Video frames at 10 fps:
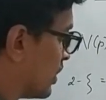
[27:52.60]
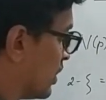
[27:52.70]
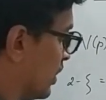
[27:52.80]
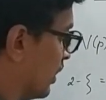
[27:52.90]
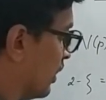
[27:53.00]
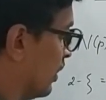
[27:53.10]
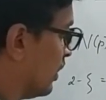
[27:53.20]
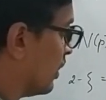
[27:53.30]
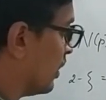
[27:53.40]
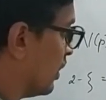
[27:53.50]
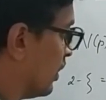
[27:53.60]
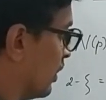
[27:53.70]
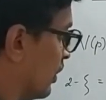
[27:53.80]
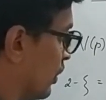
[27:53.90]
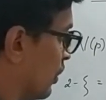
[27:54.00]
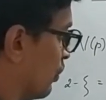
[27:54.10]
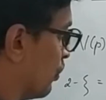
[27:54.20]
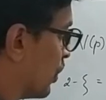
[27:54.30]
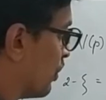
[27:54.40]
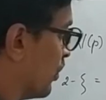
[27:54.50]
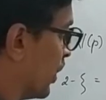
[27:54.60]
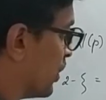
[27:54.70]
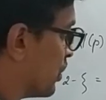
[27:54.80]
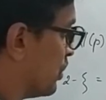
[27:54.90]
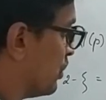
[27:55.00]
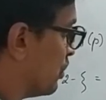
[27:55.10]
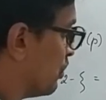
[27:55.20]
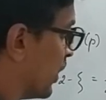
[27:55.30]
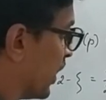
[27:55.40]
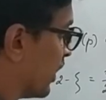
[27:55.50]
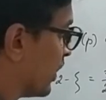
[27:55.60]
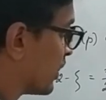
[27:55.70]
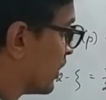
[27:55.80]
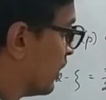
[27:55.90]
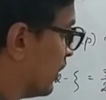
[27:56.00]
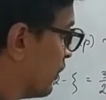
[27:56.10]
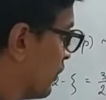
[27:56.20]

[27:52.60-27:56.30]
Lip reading: T 1 by 2 minus half.